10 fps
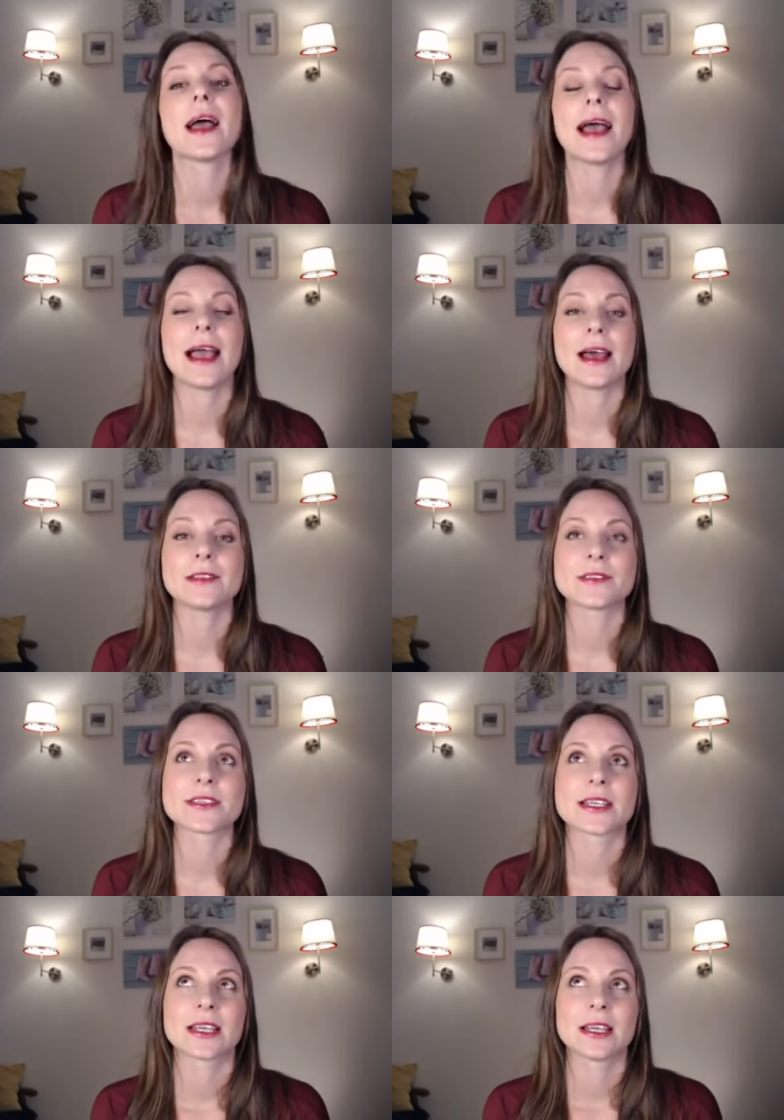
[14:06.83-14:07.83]
And
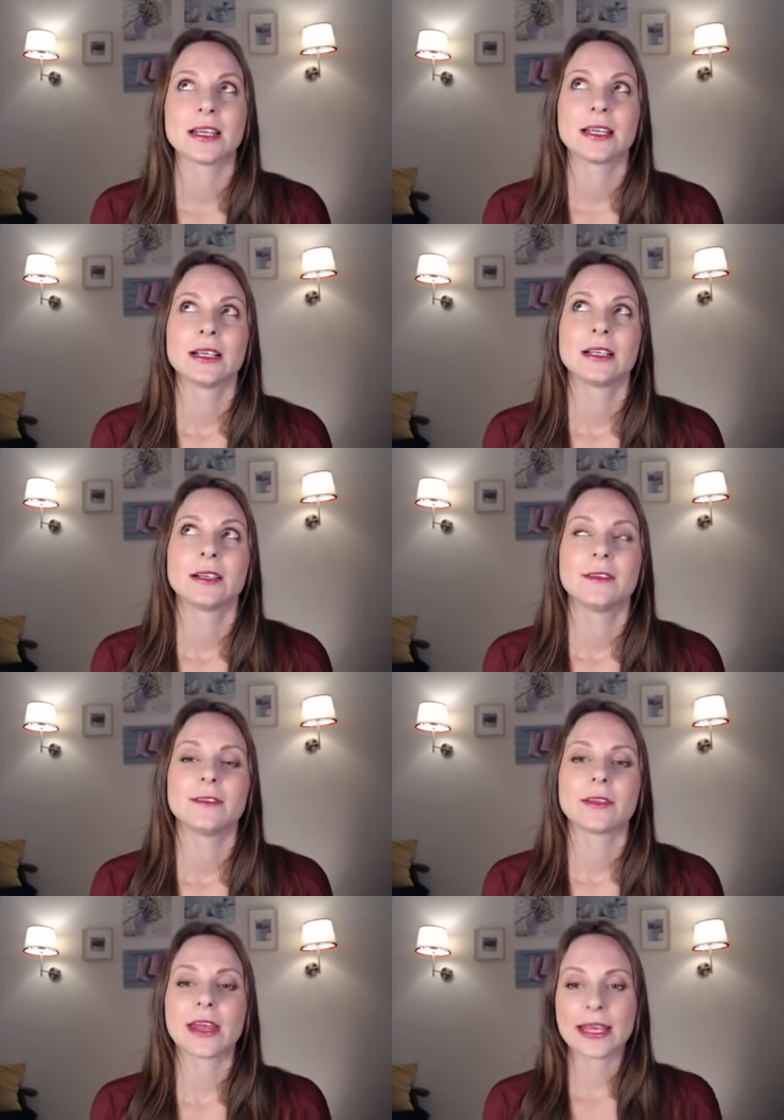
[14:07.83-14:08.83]

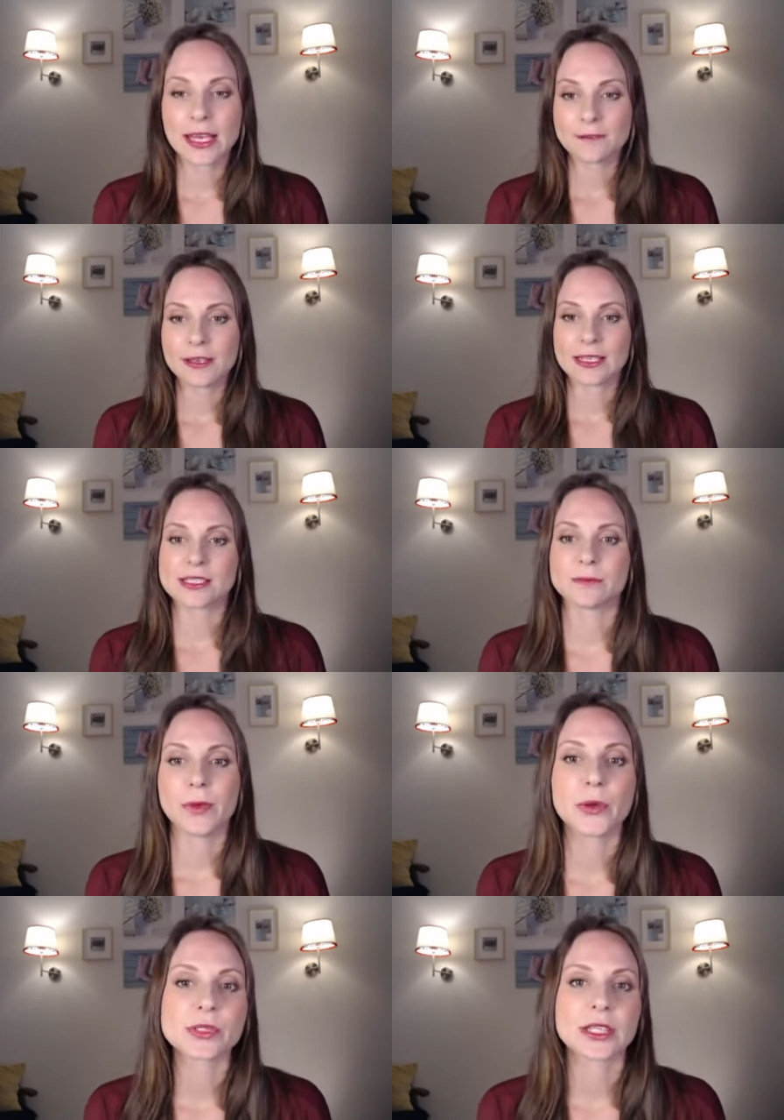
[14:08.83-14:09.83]
Thinkific is
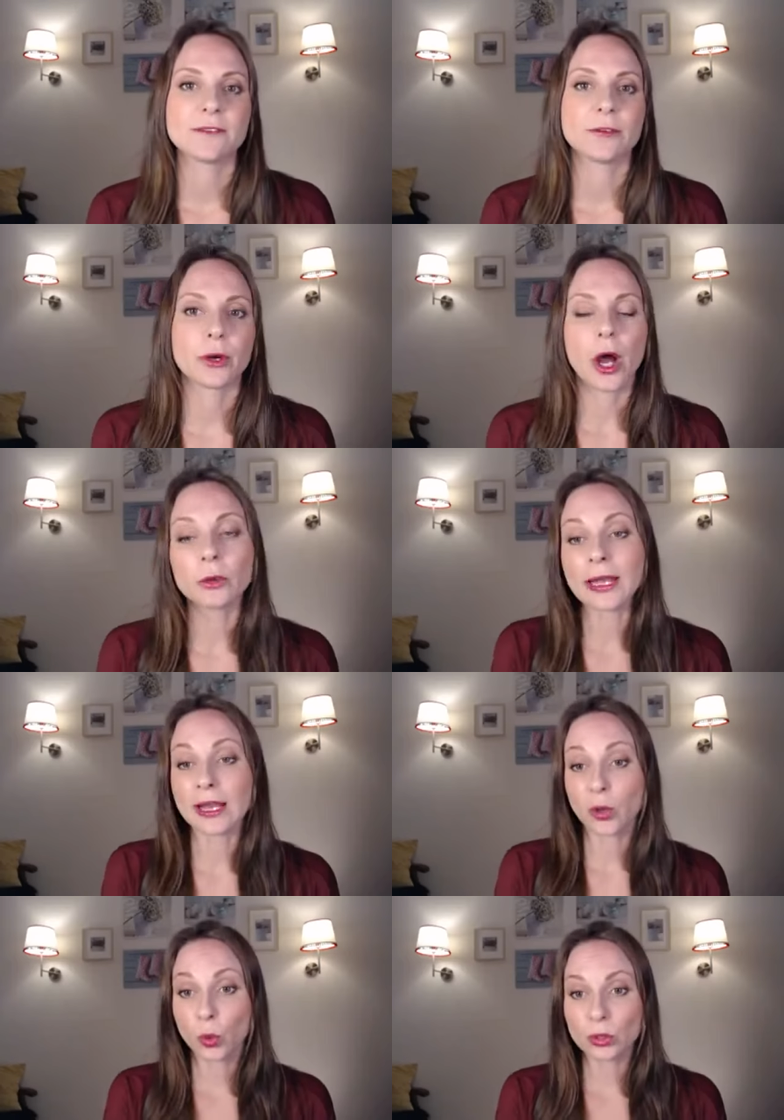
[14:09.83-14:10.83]
mostly for
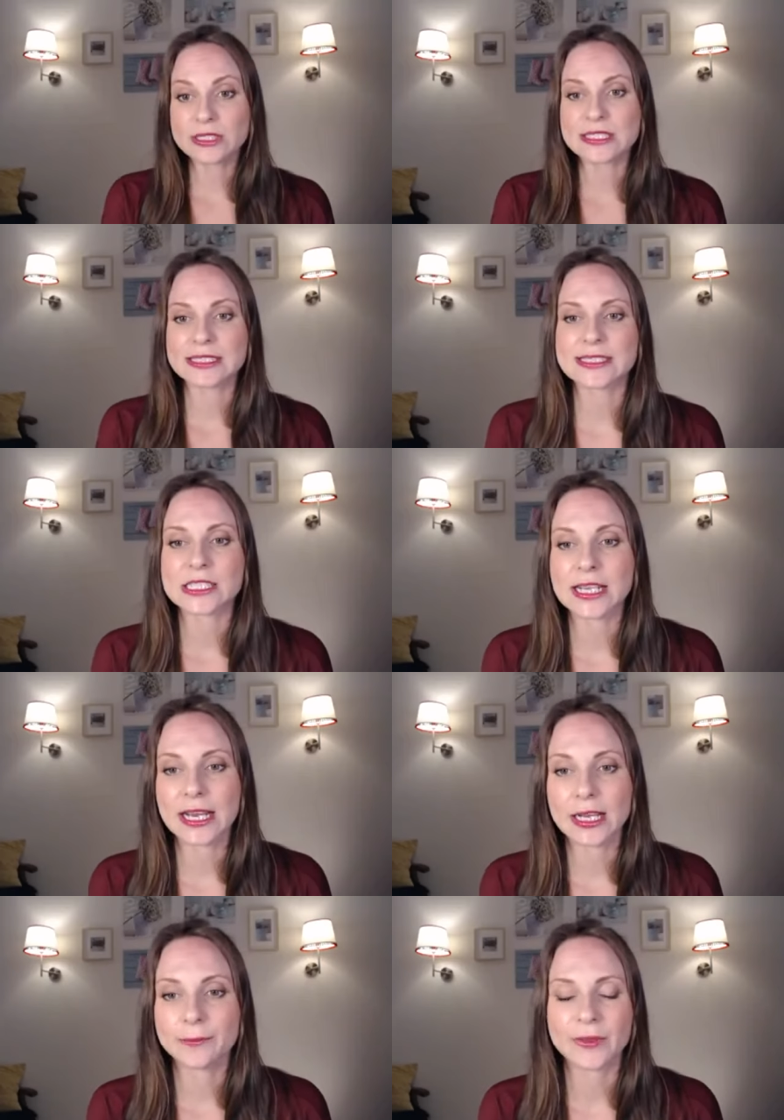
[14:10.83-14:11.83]
online courses,
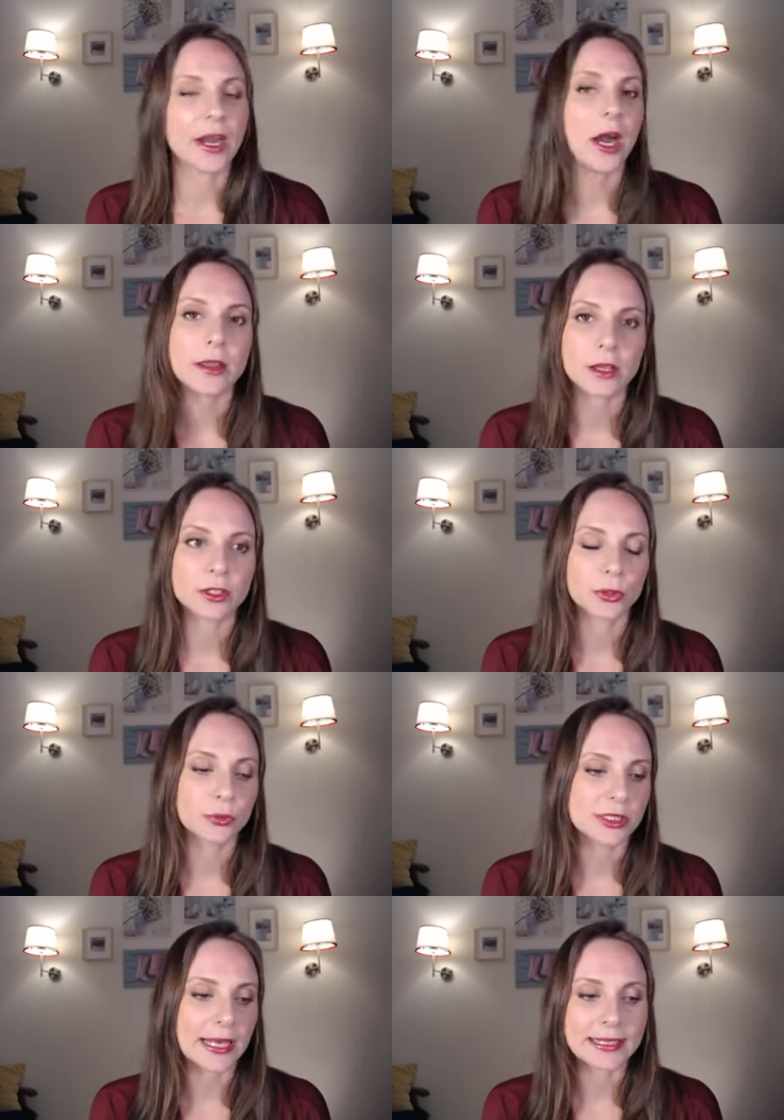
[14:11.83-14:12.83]
and there are other
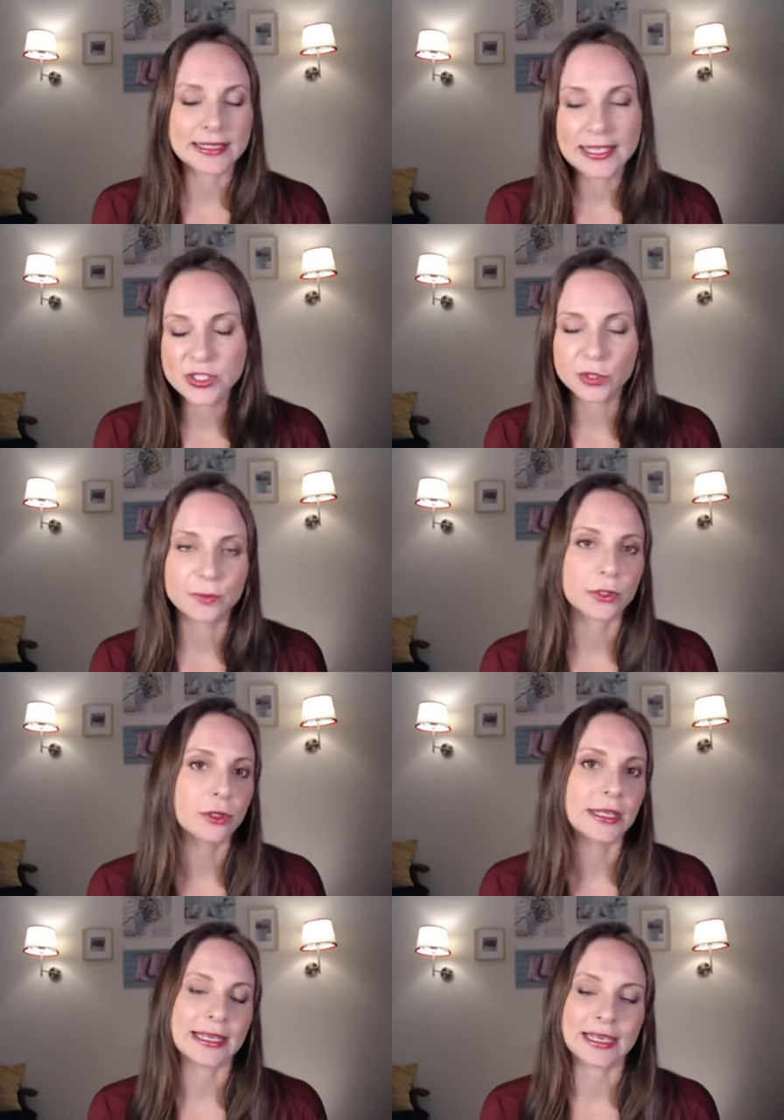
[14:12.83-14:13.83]
tools like Teachable
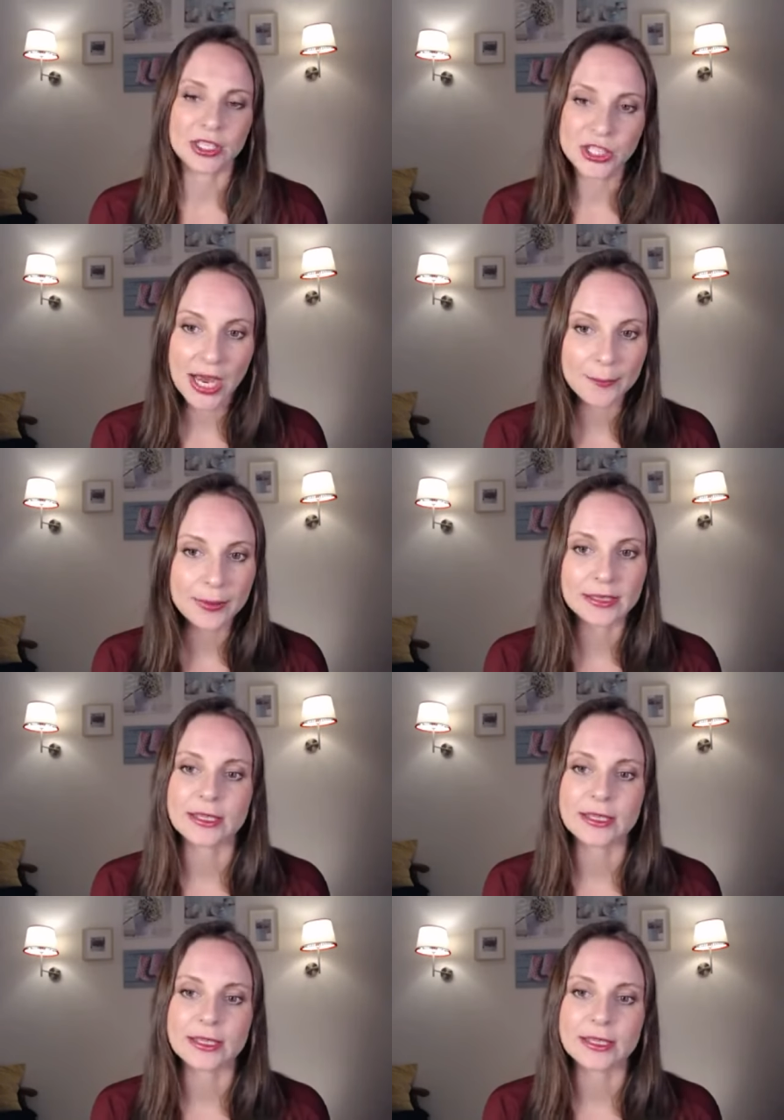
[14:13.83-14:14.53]
and Kajabi.